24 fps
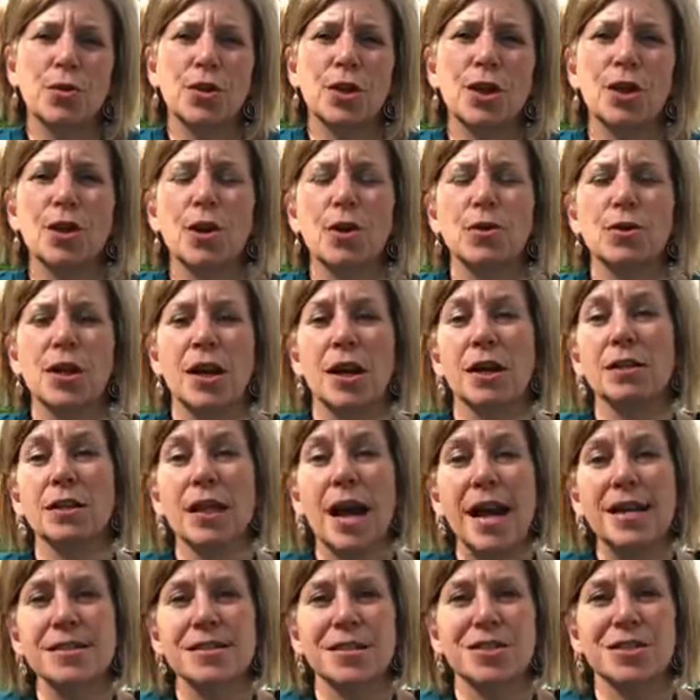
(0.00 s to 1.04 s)
You can go to
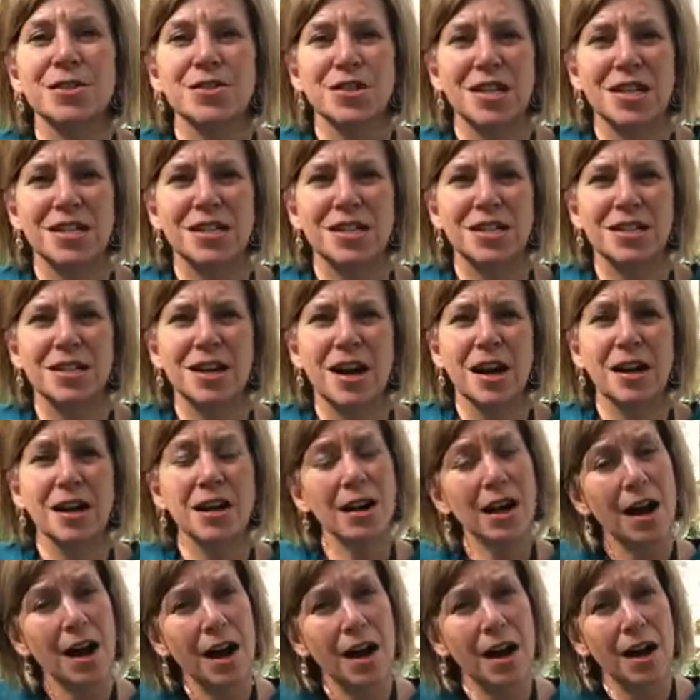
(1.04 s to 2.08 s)

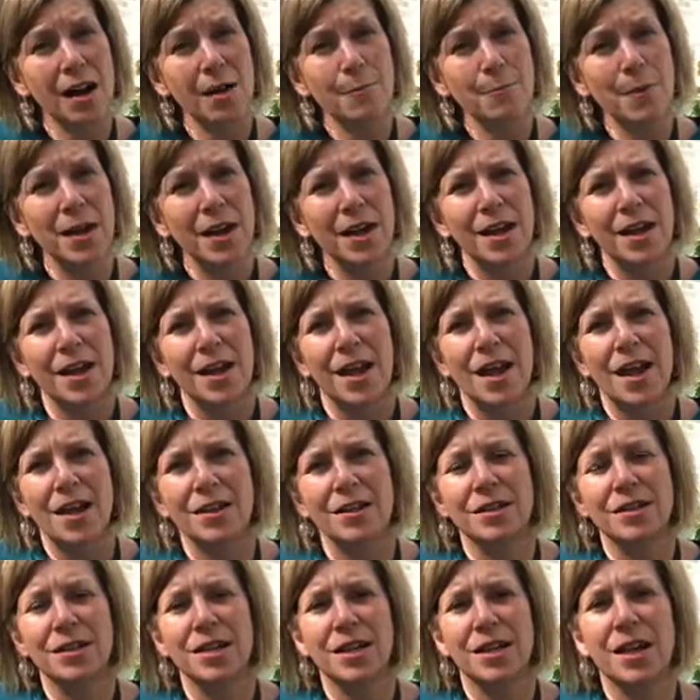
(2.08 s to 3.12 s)
alaskatracy.com
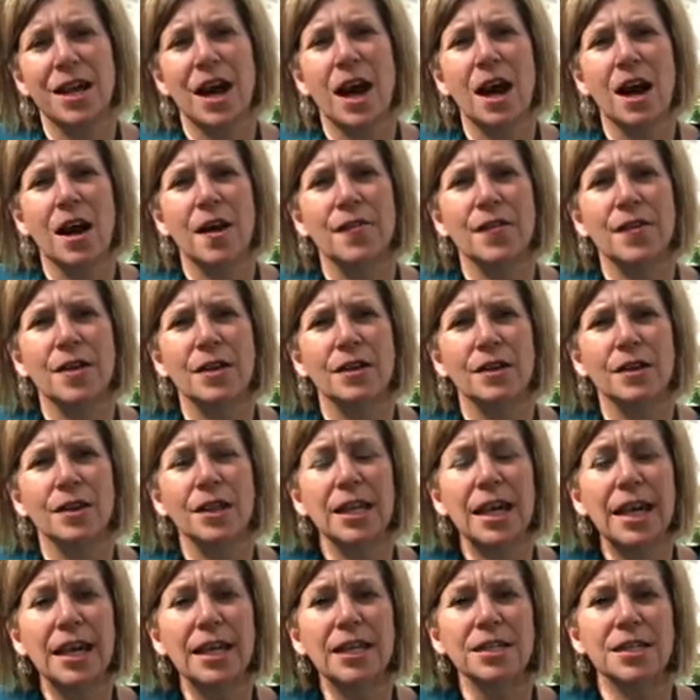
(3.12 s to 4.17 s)
and click on the
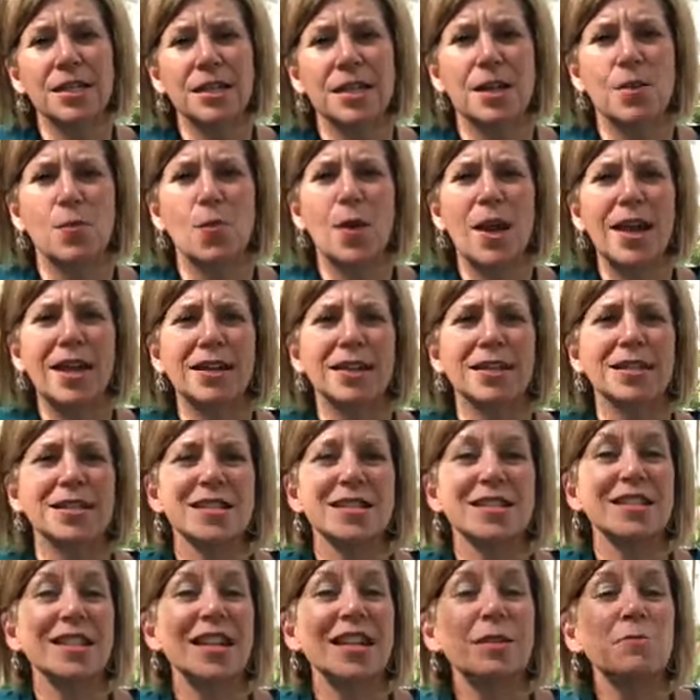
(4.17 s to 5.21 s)
link to get
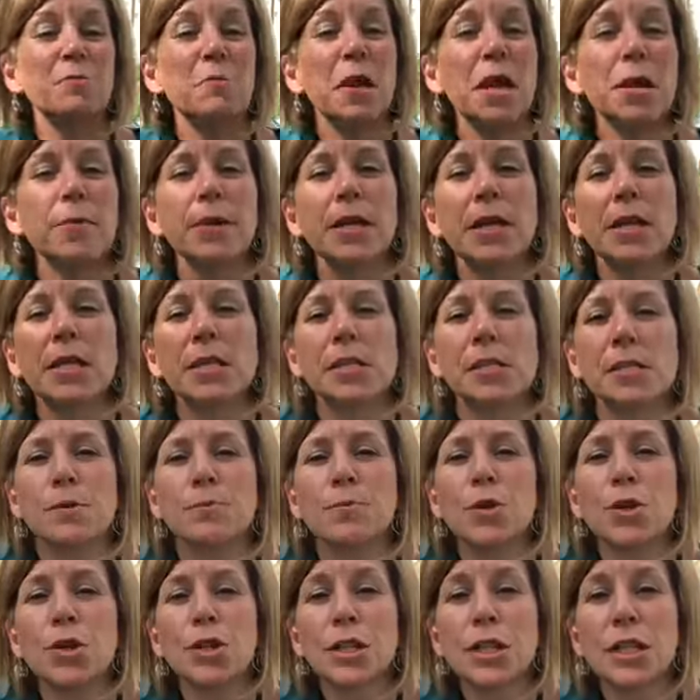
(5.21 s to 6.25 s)
waitlisted and maybe get
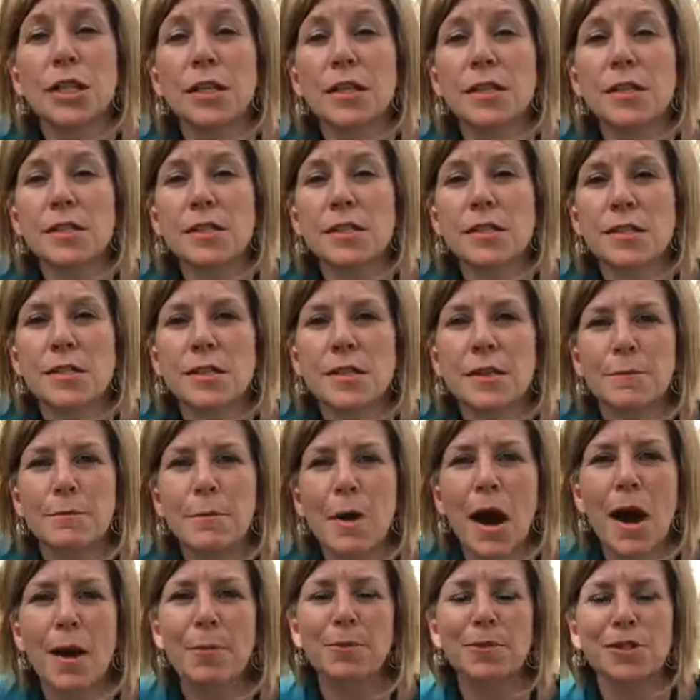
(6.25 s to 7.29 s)
some goodies
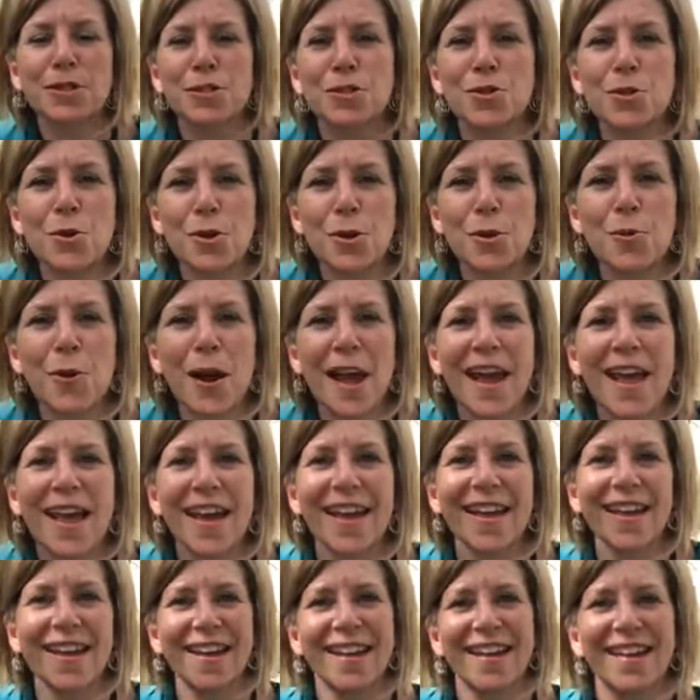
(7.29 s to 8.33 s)
popped your
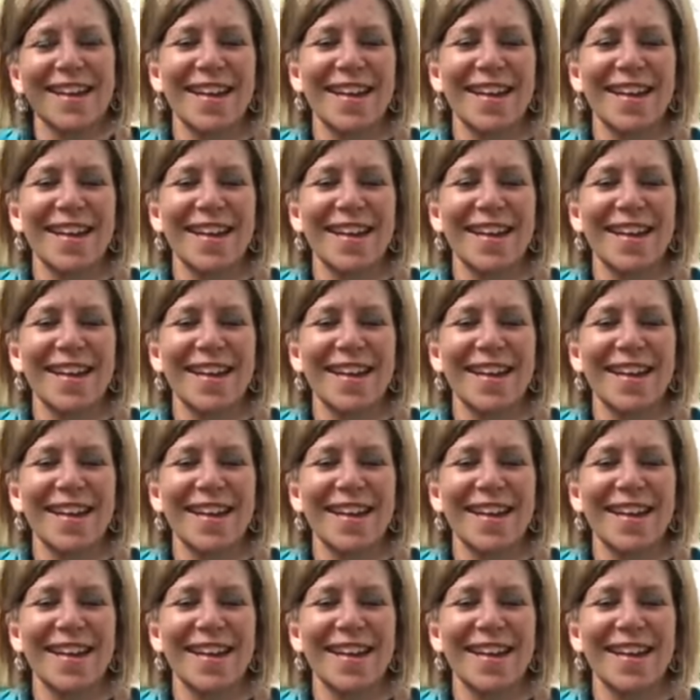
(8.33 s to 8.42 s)
way.